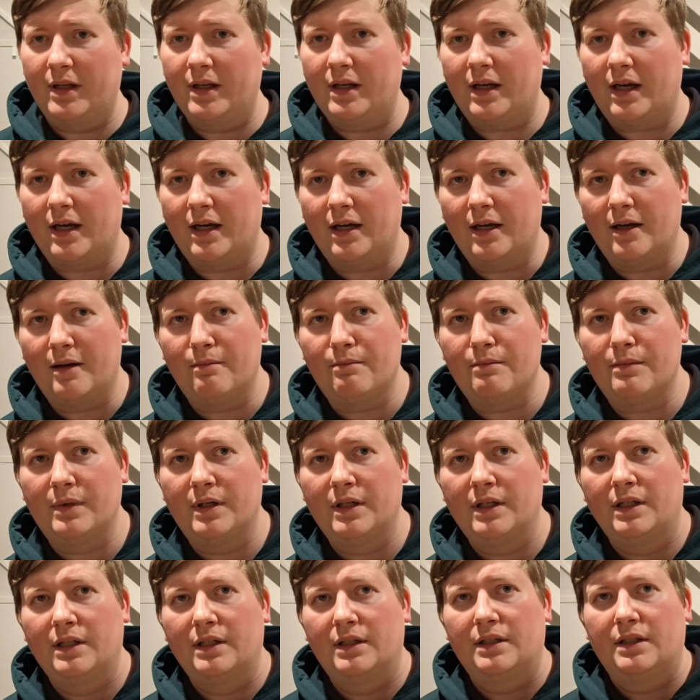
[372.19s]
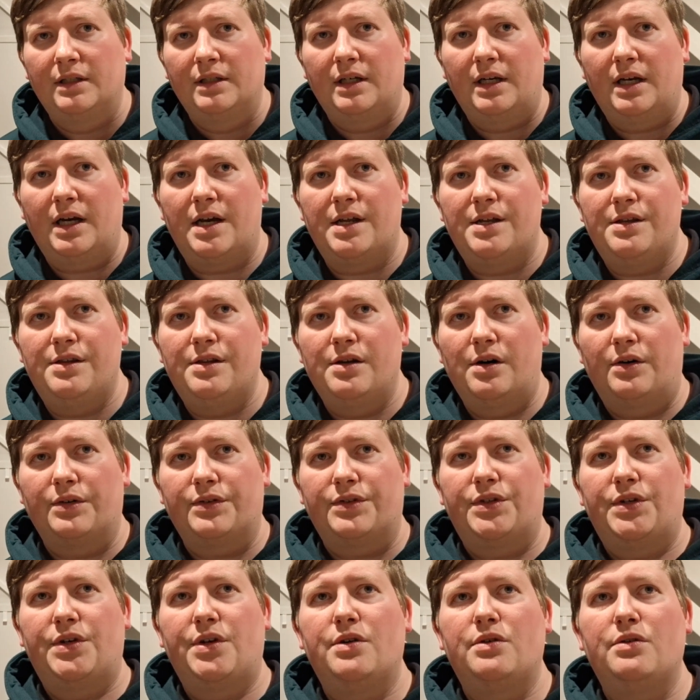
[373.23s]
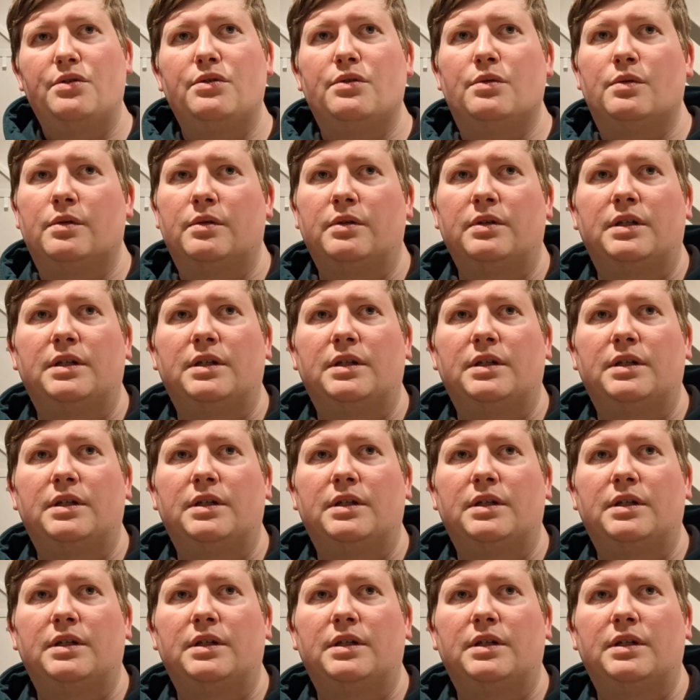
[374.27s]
and not too,